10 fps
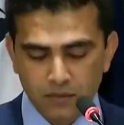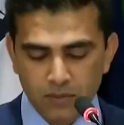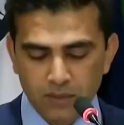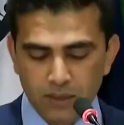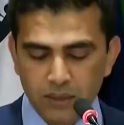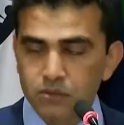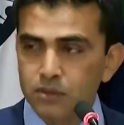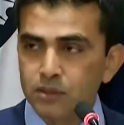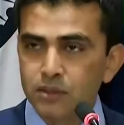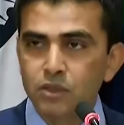will be
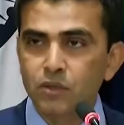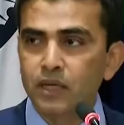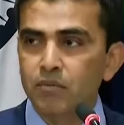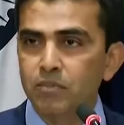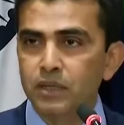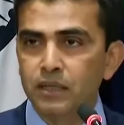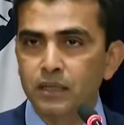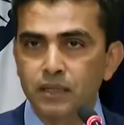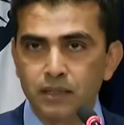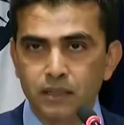allowed to
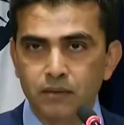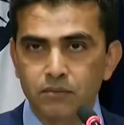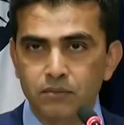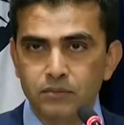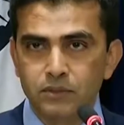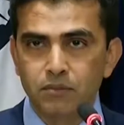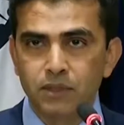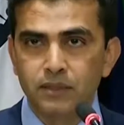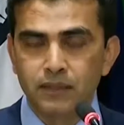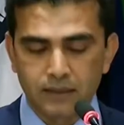accompany um, the
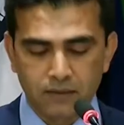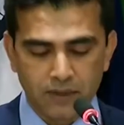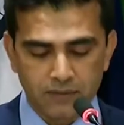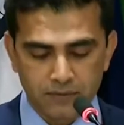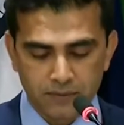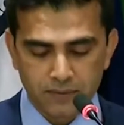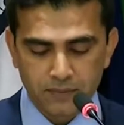mother and the wife.